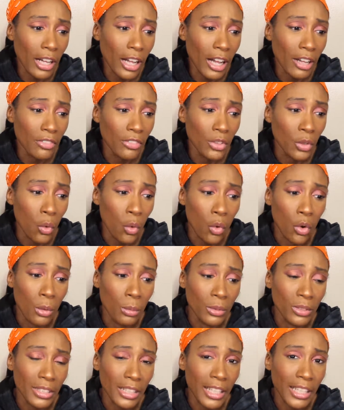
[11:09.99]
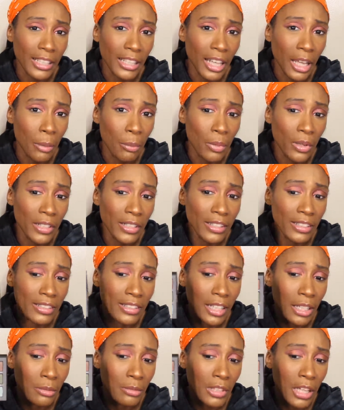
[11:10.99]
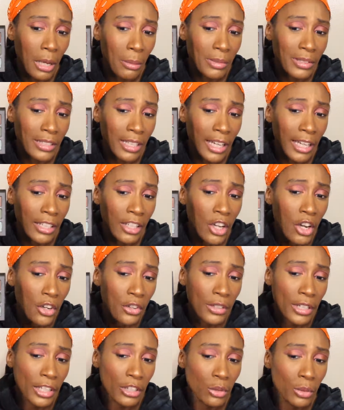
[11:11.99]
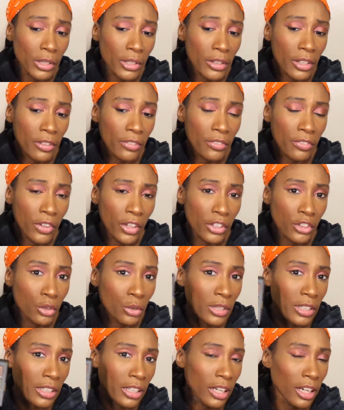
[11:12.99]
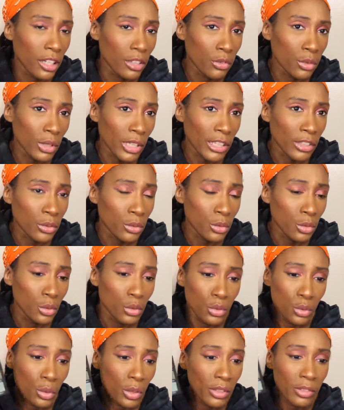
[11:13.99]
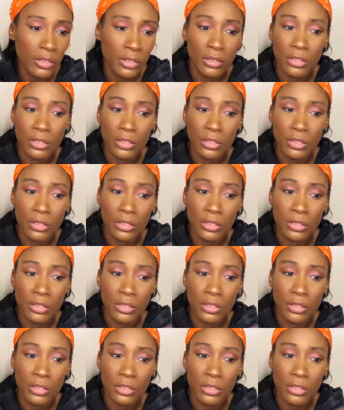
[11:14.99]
I feel horrible saying that, but at the same time, it's like you're not doing anything fun, unique, and colorful like you used to when